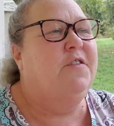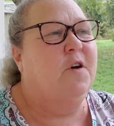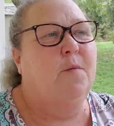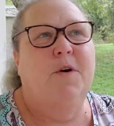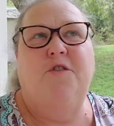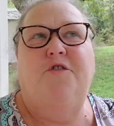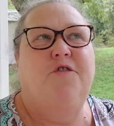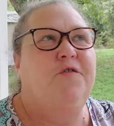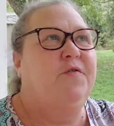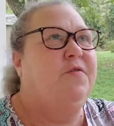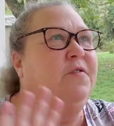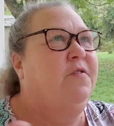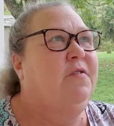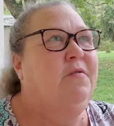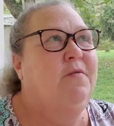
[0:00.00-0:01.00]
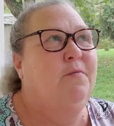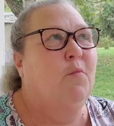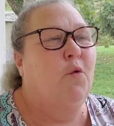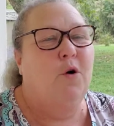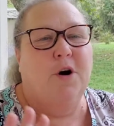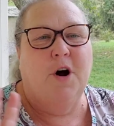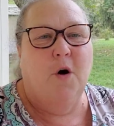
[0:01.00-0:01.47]
so much
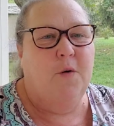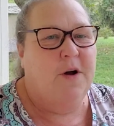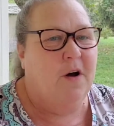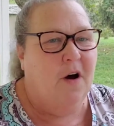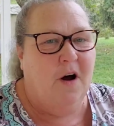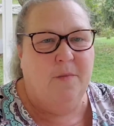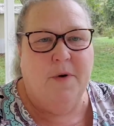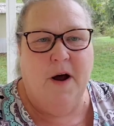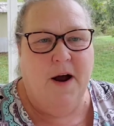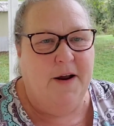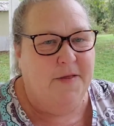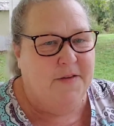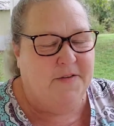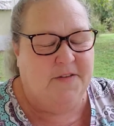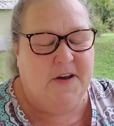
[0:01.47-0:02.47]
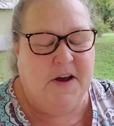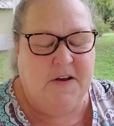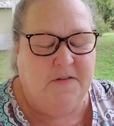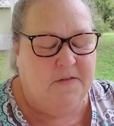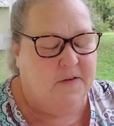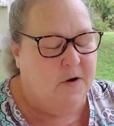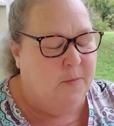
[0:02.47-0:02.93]
more going on behind the
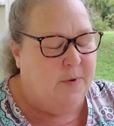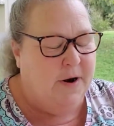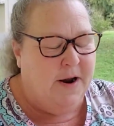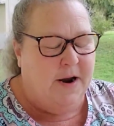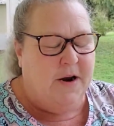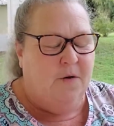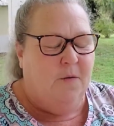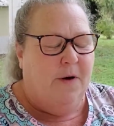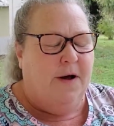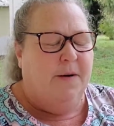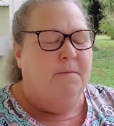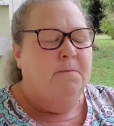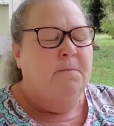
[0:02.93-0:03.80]
scenes there. But anyway,